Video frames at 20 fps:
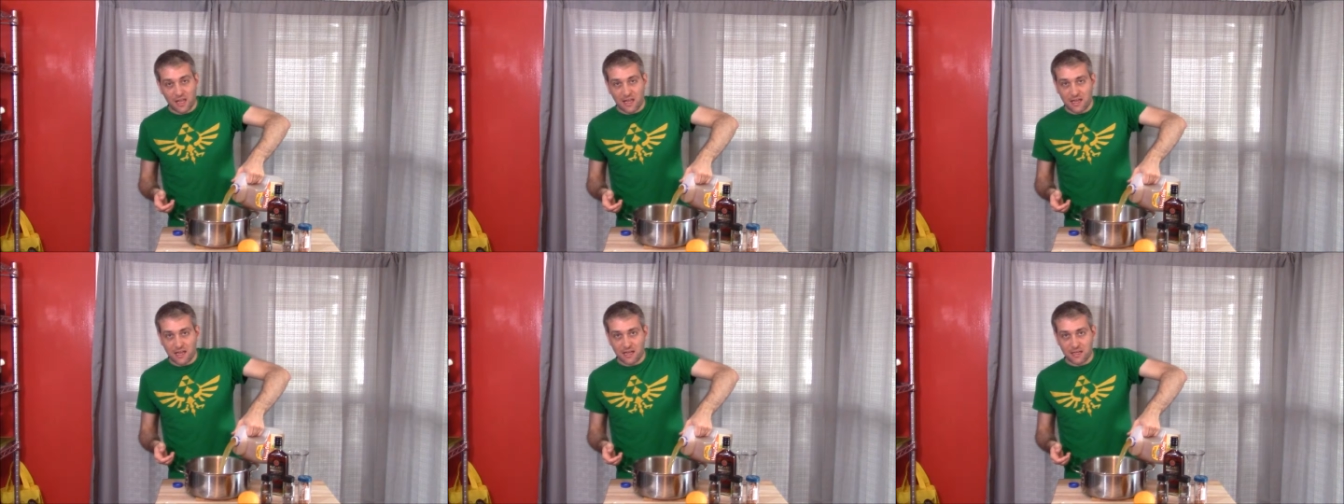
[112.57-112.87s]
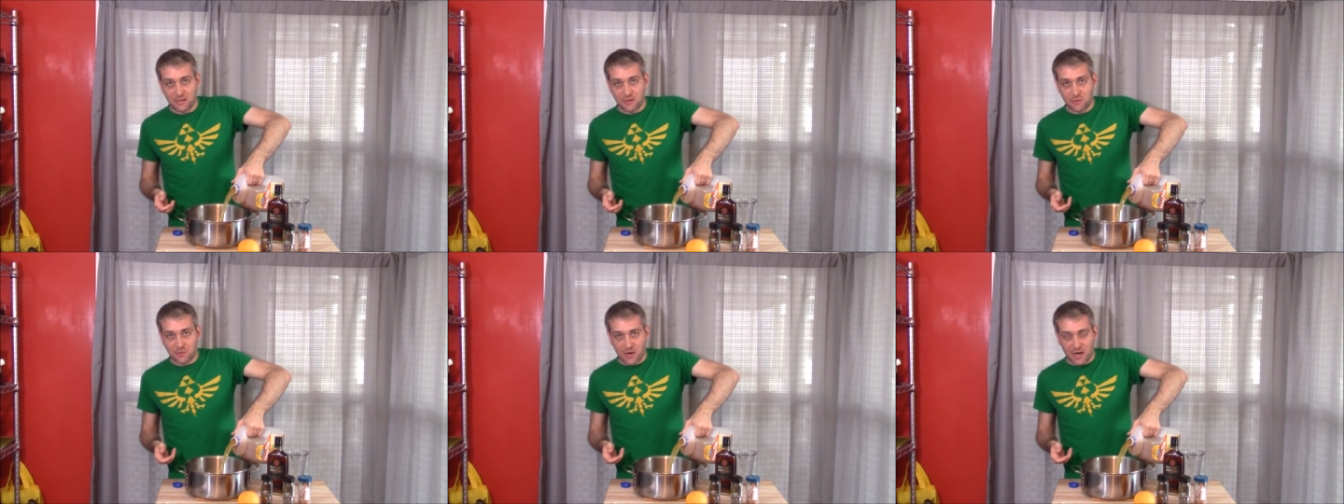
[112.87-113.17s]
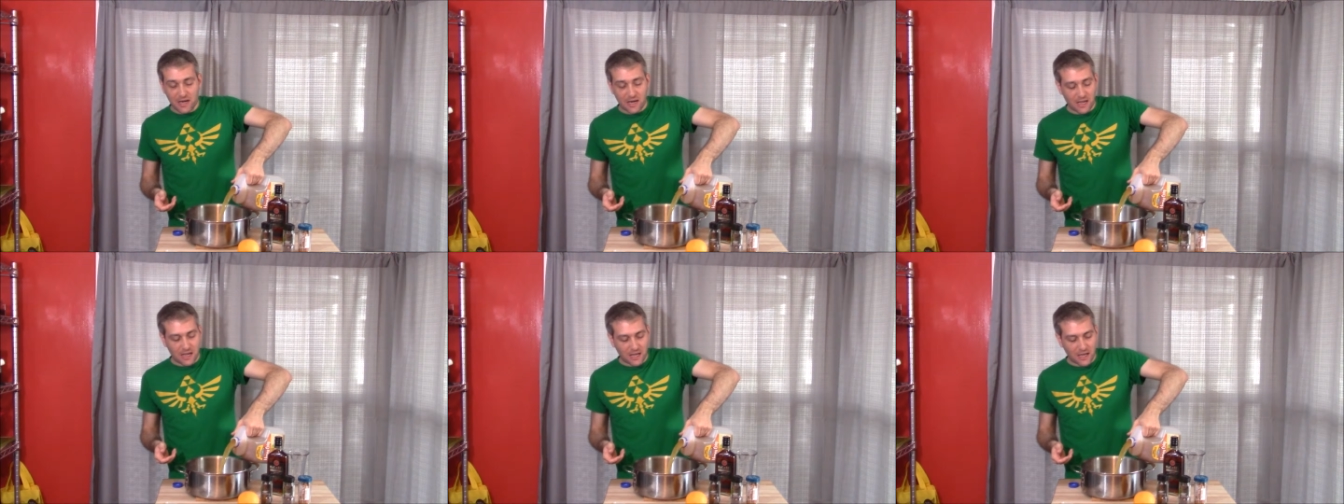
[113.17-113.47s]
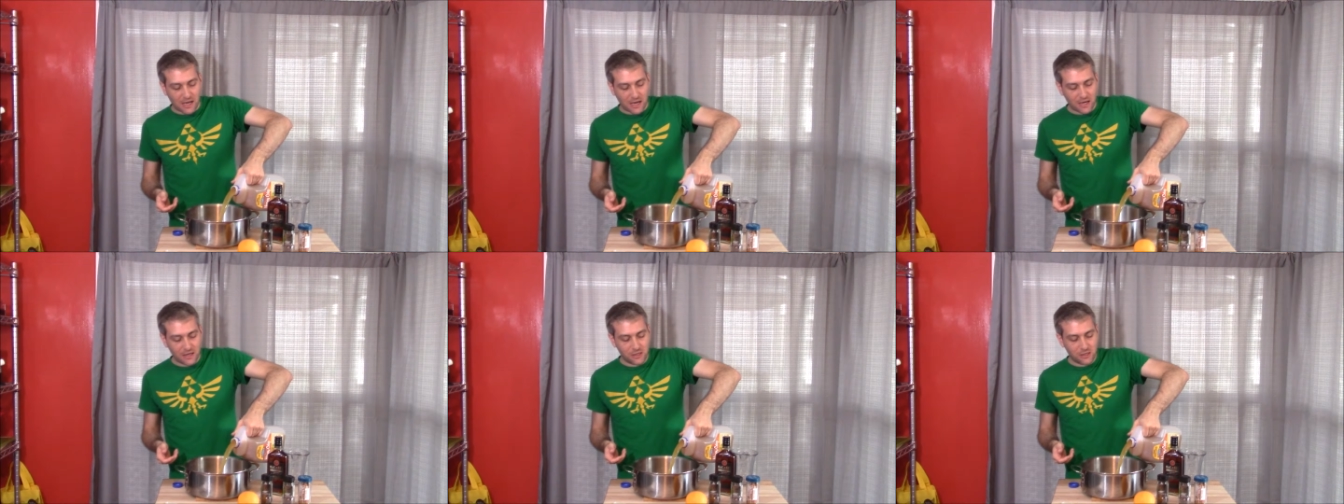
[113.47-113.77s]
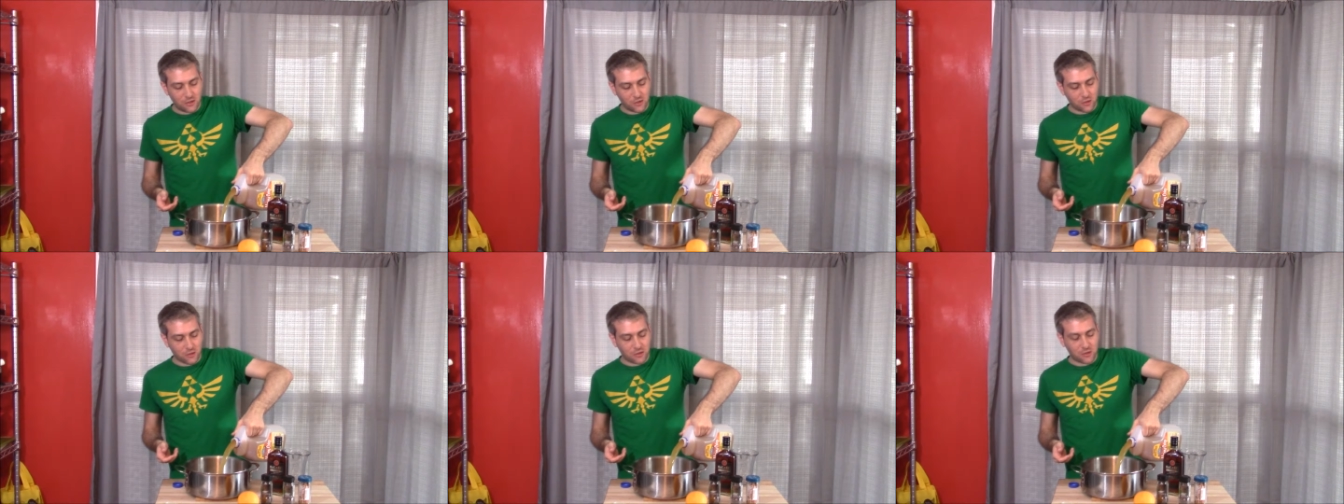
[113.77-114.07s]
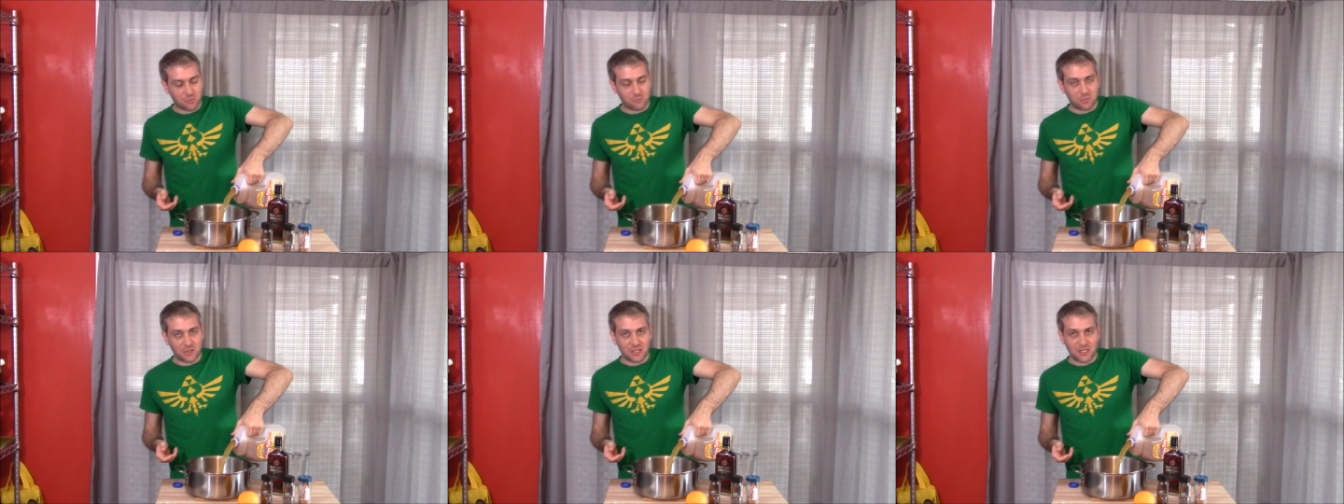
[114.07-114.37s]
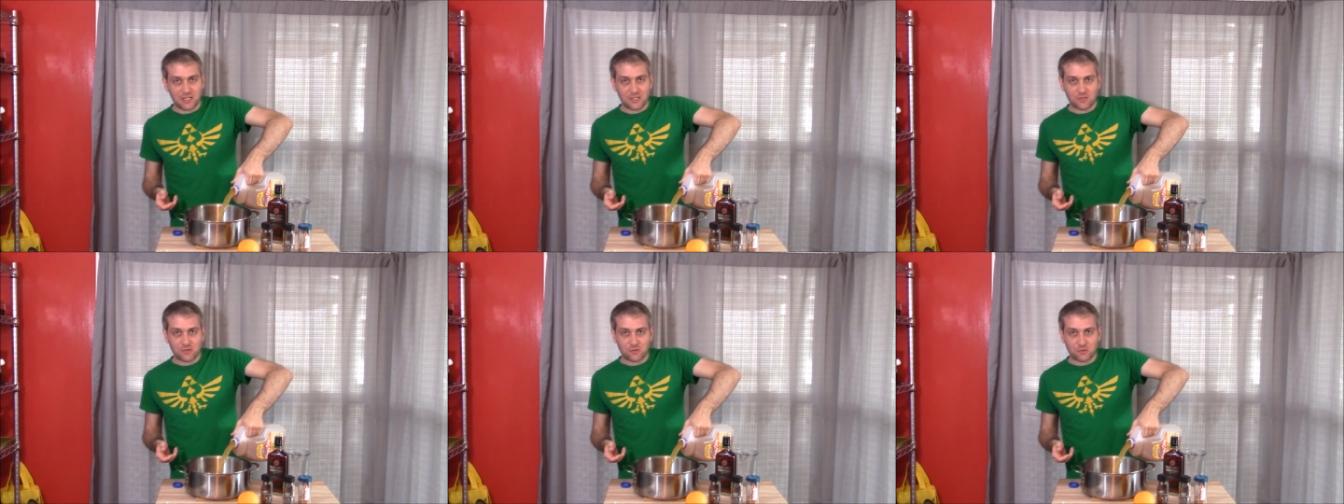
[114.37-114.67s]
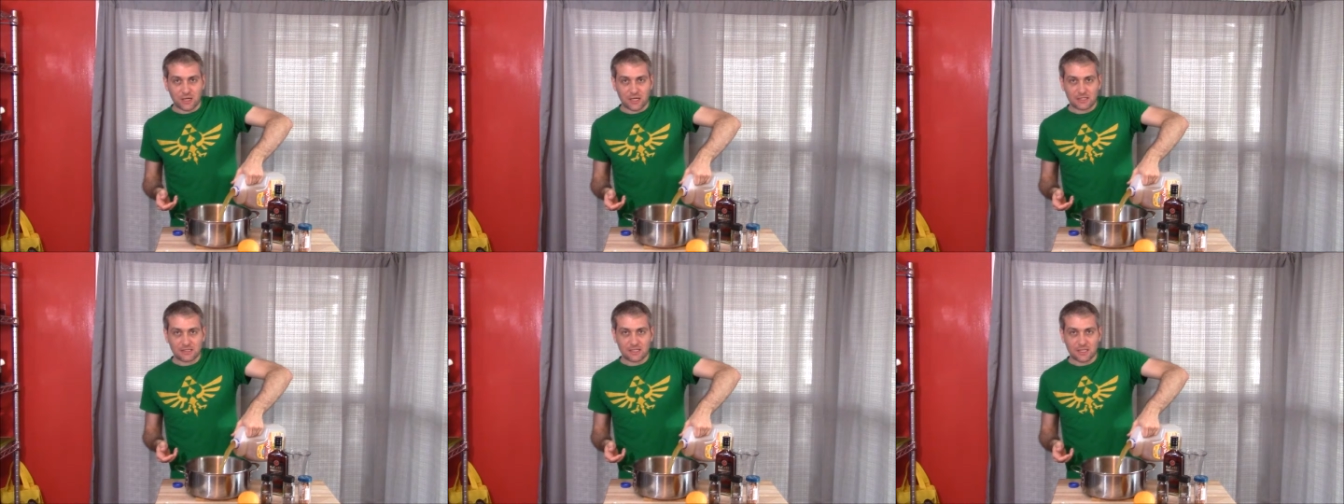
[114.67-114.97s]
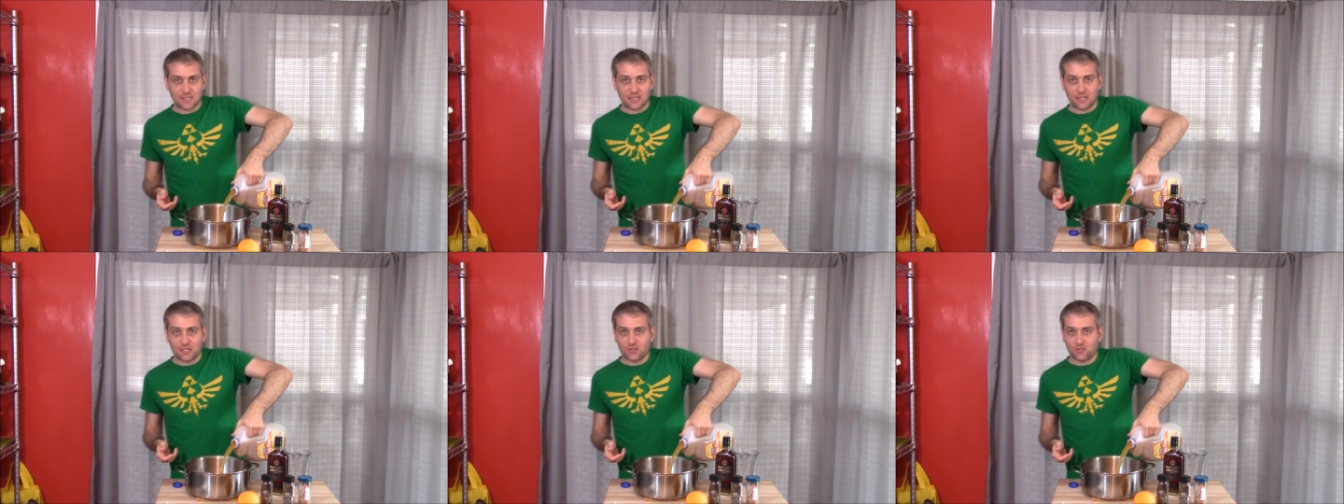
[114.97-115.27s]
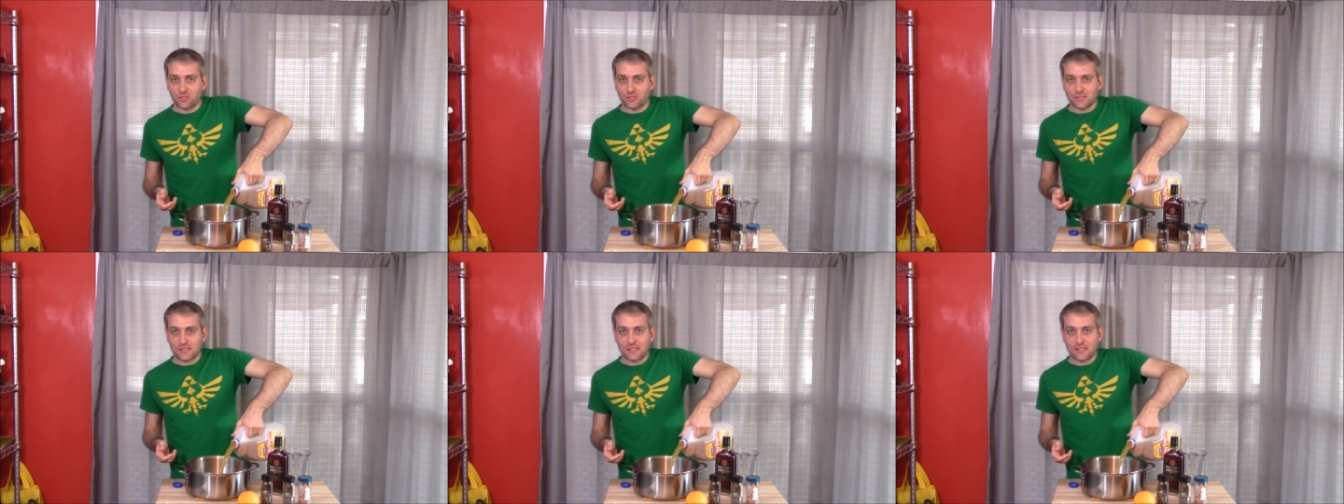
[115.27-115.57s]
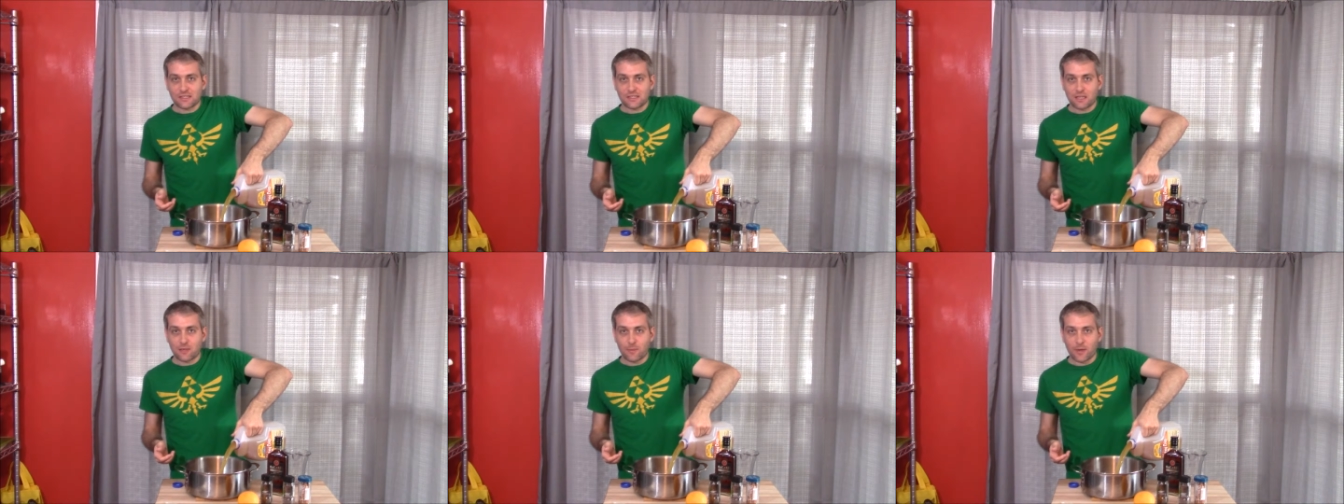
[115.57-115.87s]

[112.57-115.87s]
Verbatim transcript: and try to hide your complete stress and anxiousness